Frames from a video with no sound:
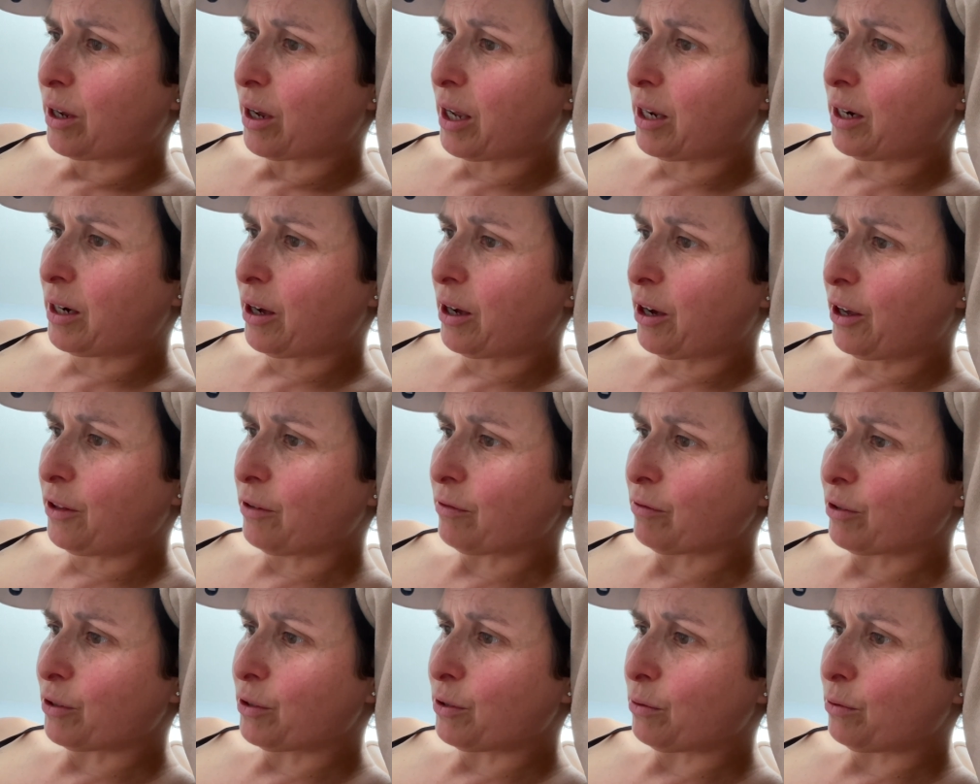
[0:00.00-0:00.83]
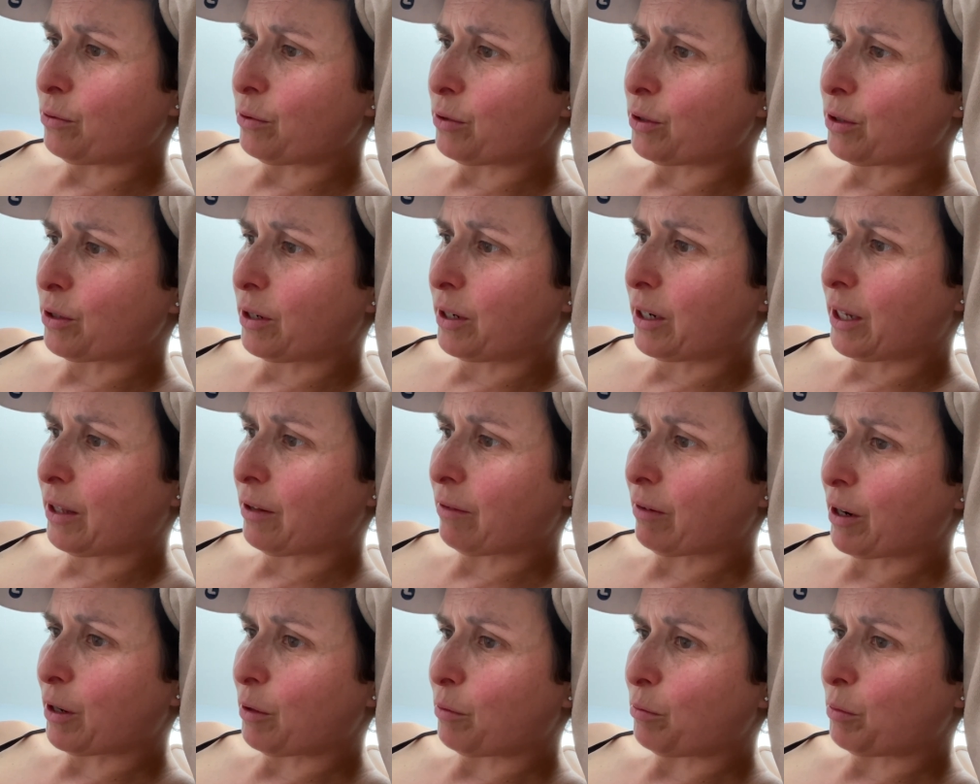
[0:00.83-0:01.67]
And other assaults on
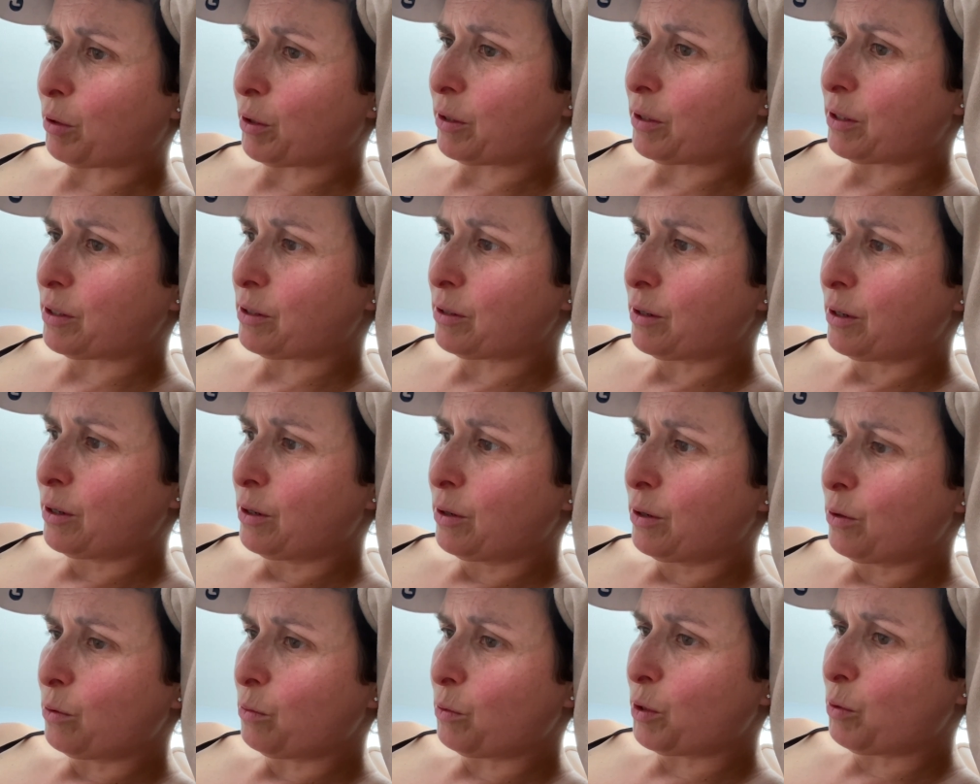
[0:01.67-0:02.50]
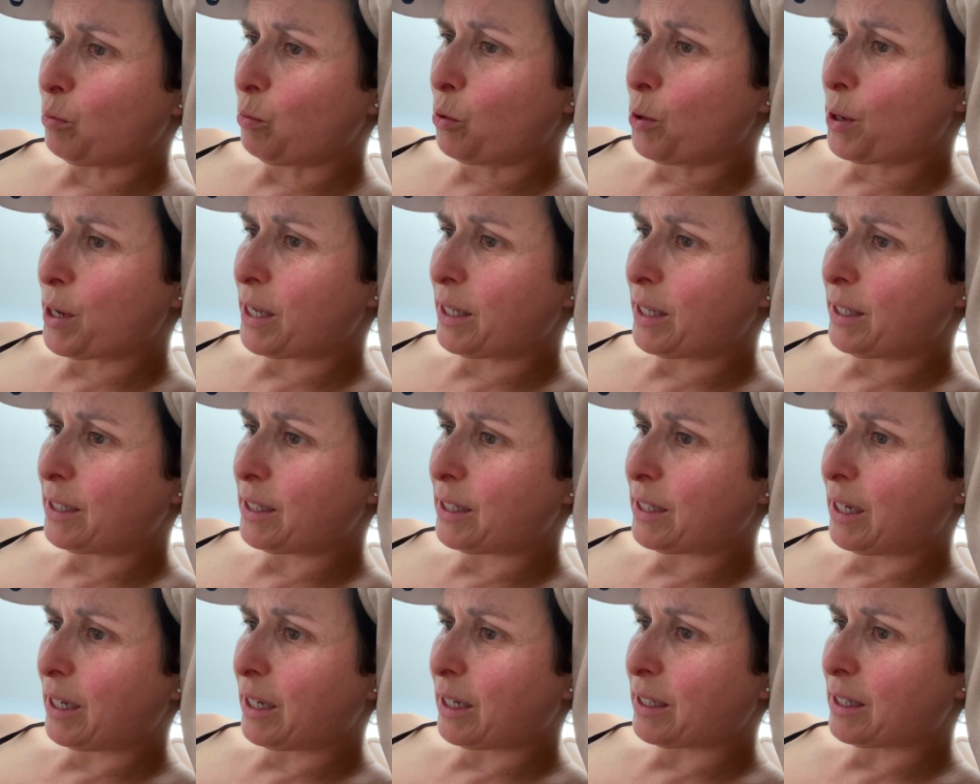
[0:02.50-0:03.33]
other animals with walking
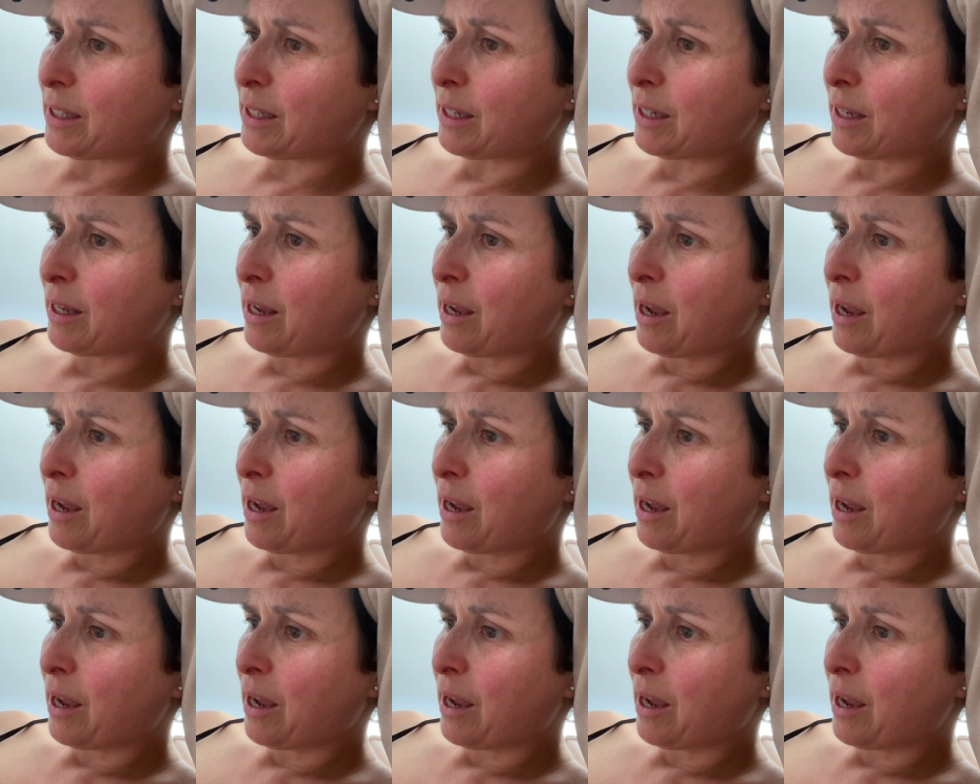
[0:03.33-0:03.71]
sticks,